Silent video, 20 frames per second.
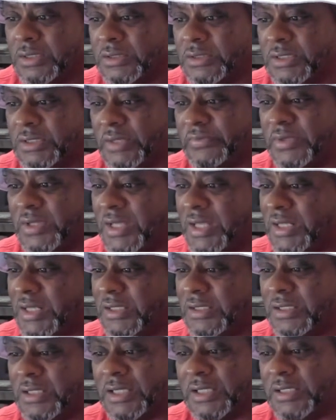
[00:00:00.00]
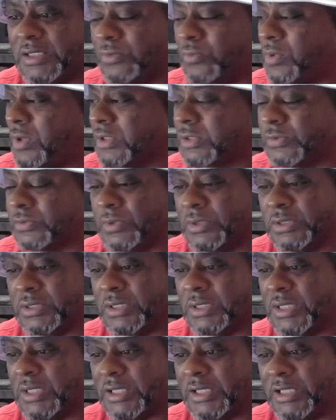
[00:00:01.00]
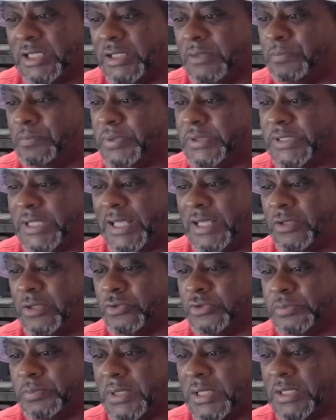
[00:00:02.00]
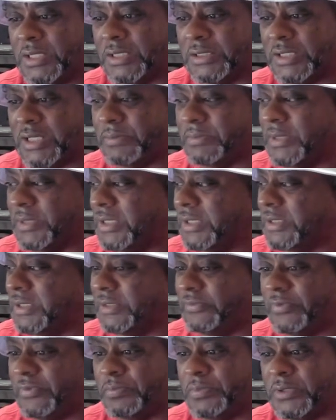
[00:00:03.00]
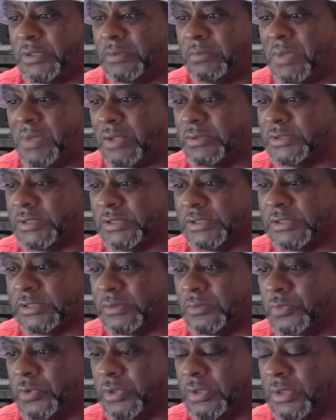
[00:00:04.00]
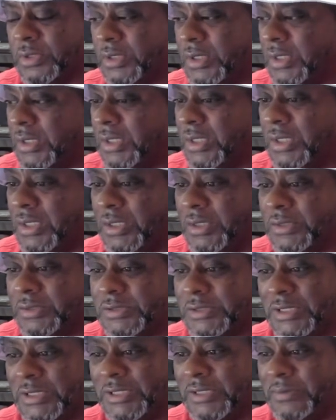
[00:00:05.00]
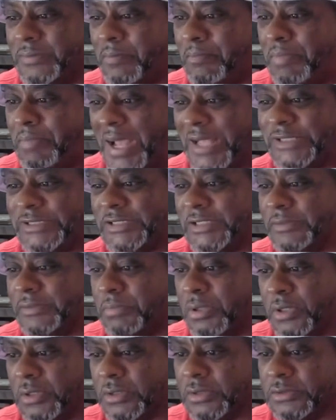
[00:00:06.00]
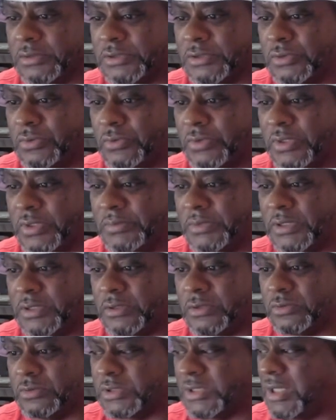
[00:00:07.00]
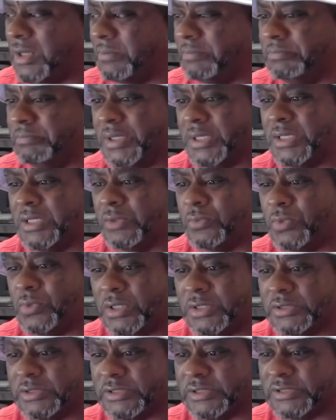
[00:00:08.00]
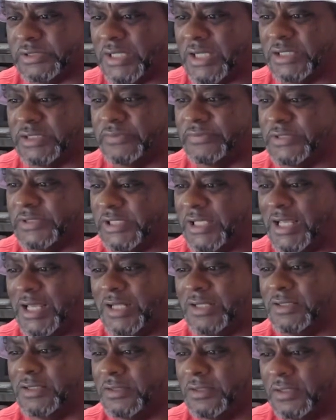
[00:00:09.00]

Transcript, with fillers: Devin Haney look like he walks around like eating potatoes, man. Like that man live up in the mountains somewhere. He's eating bison burgers. You know what I mean? You see how big he was, the size of his head,